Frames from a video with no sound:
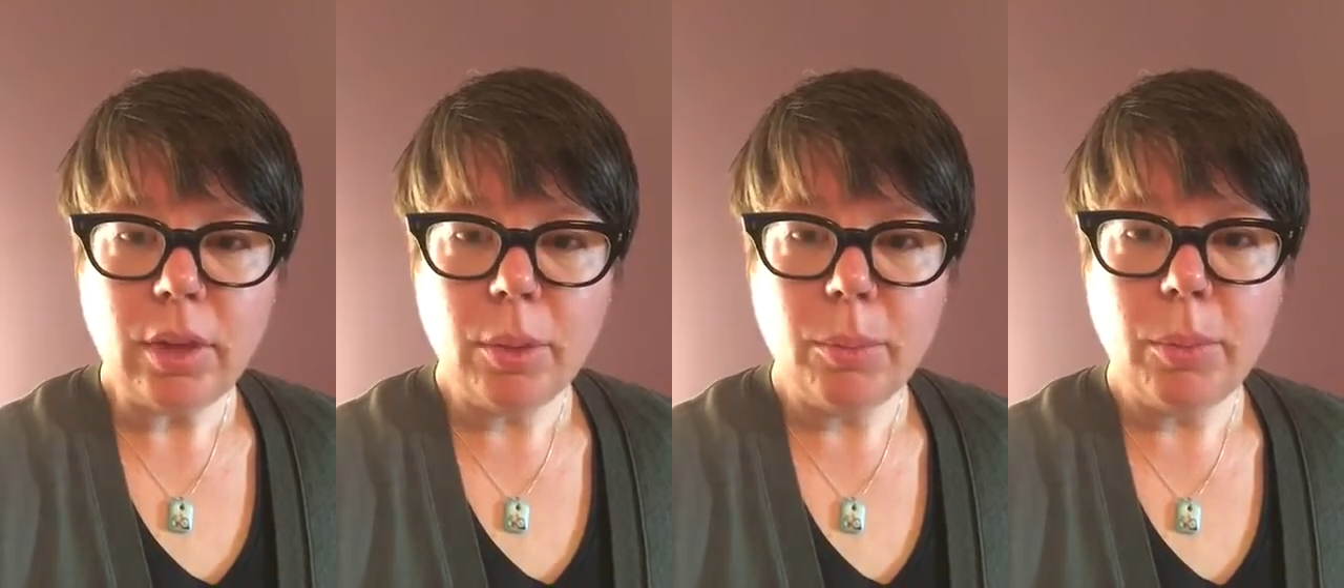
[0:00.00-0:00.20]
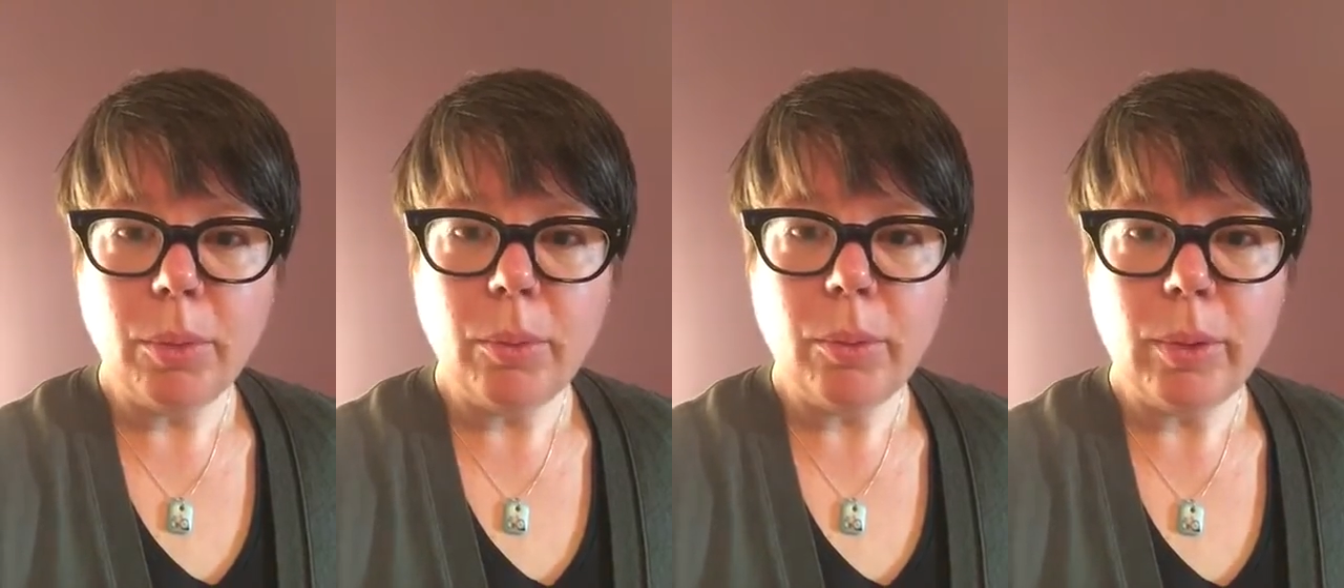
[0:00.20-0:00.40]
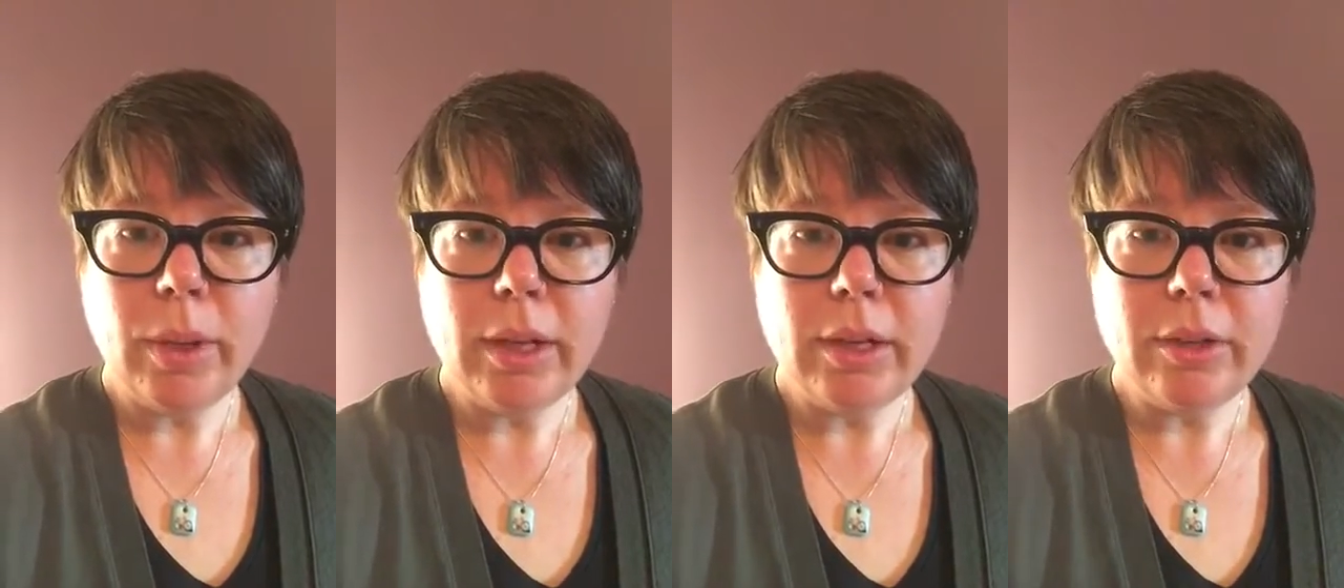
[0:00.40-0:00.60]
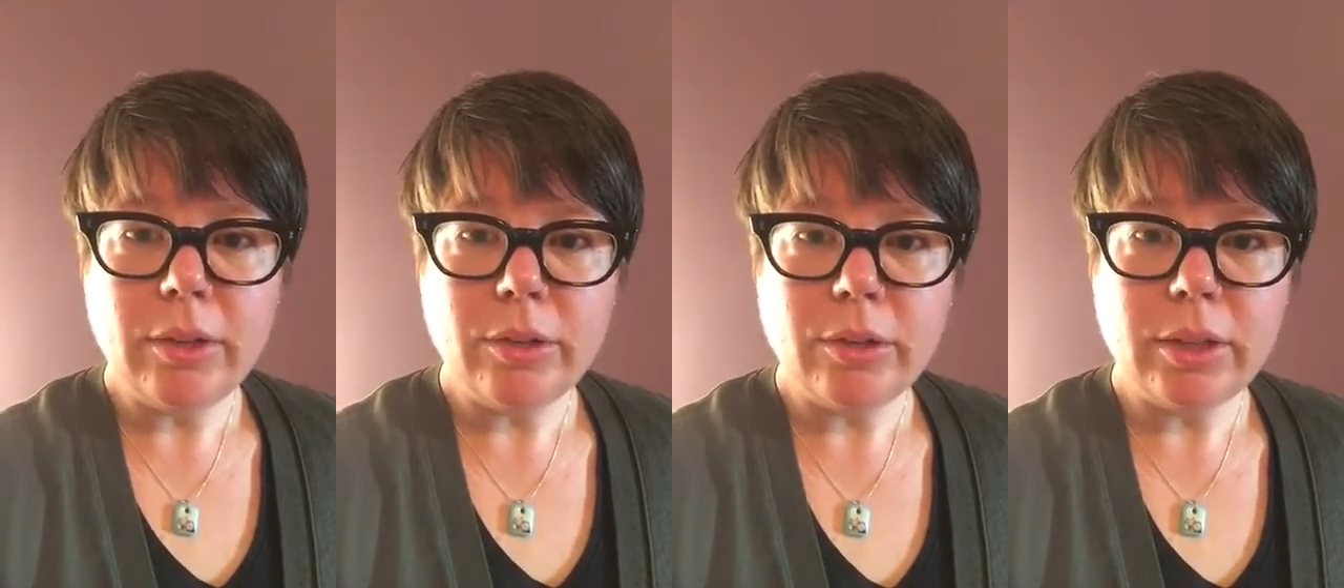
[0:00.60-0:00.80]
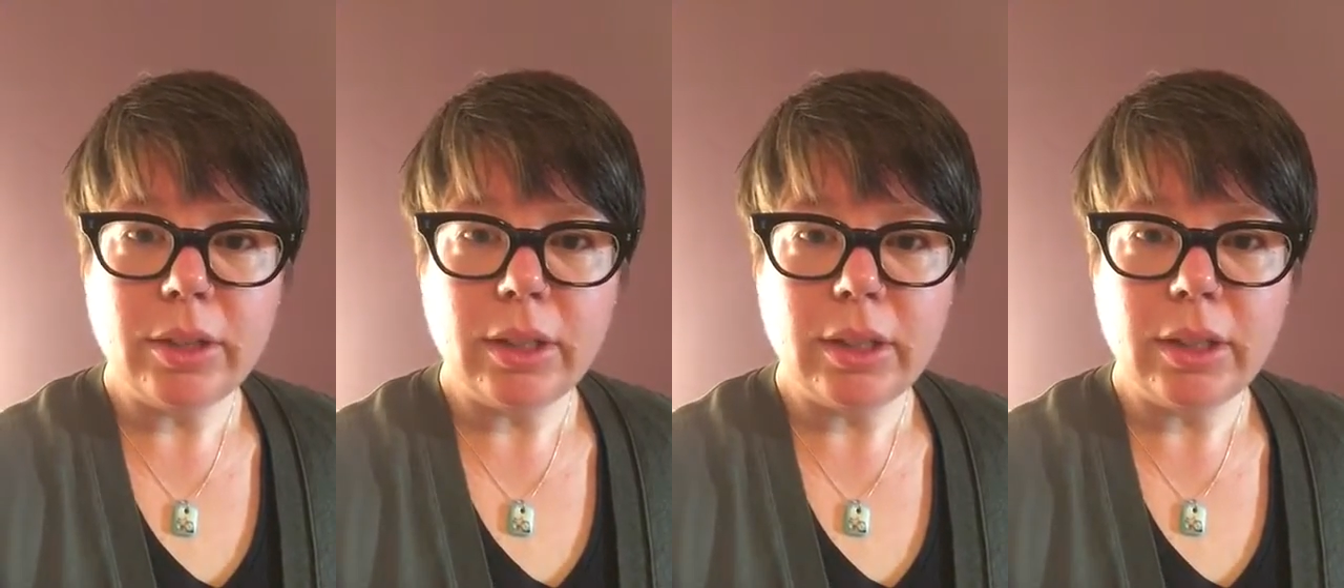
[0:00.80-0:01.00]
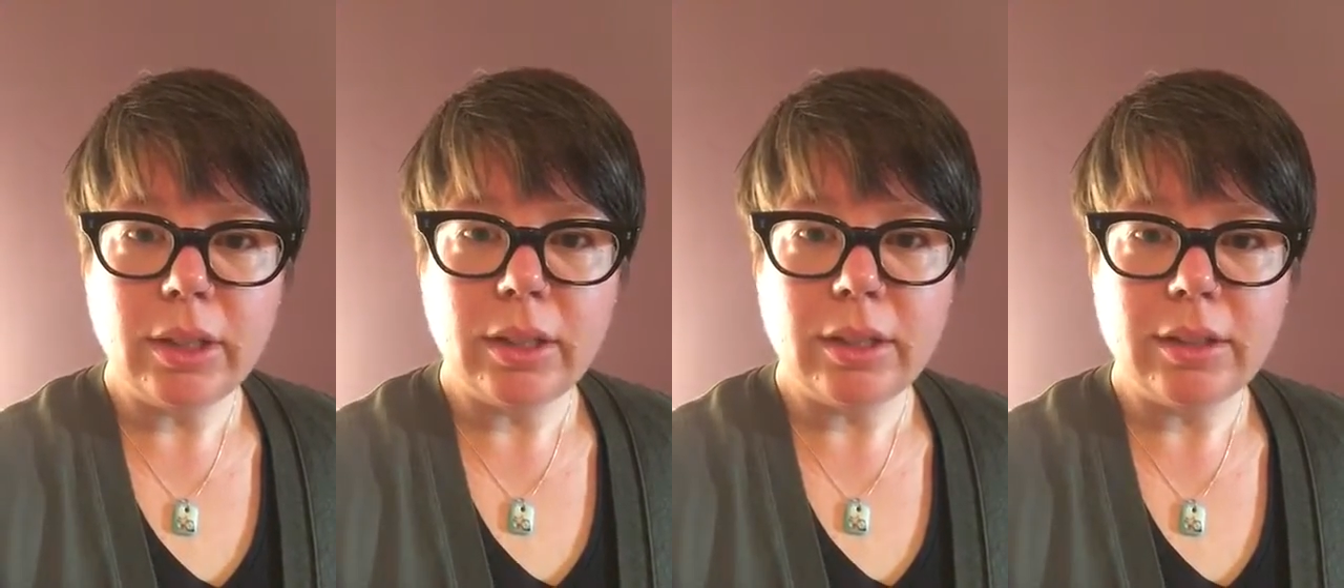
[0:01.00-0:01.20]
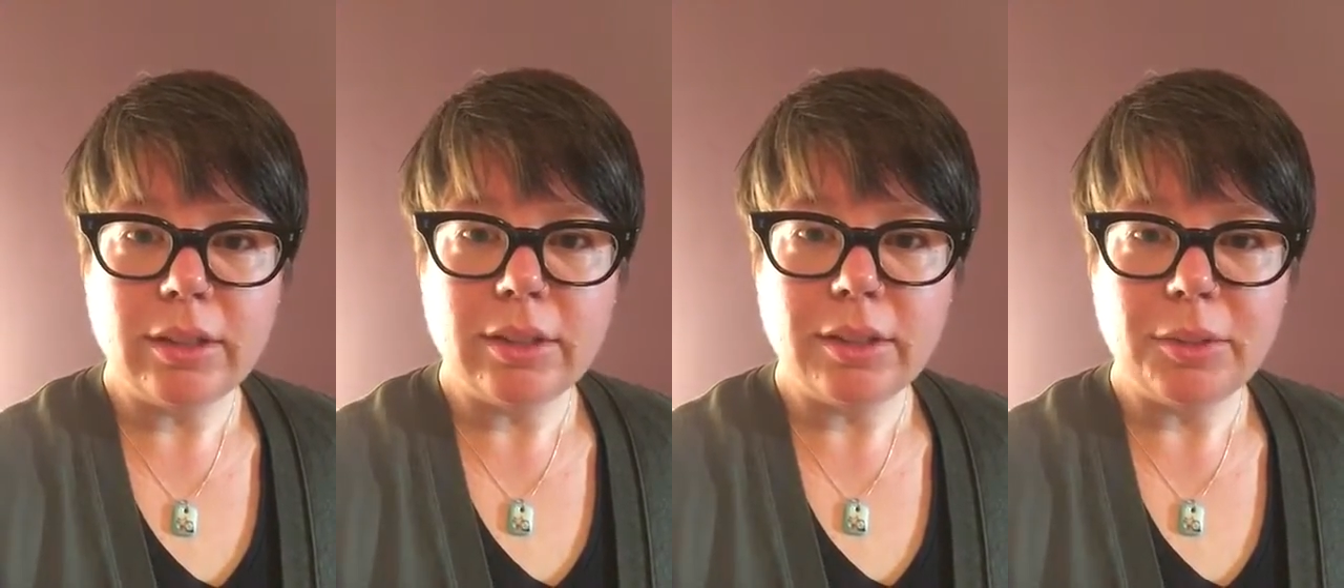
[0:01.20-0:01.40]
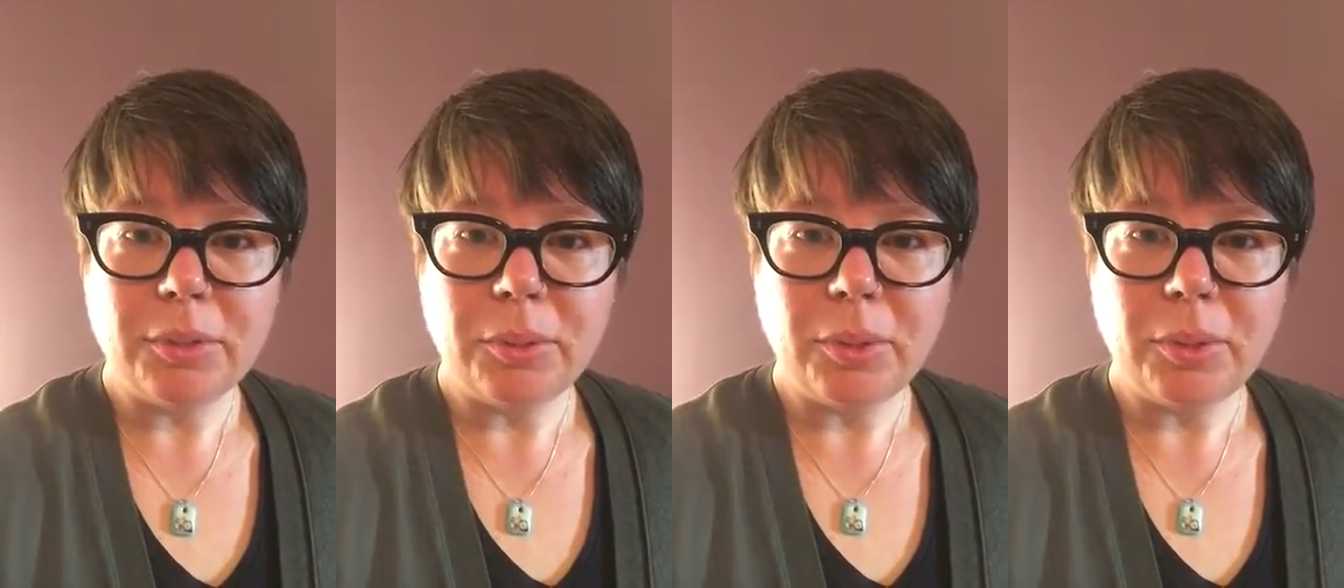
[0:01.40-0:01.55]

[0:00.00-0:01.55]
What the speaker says: But when New Zealand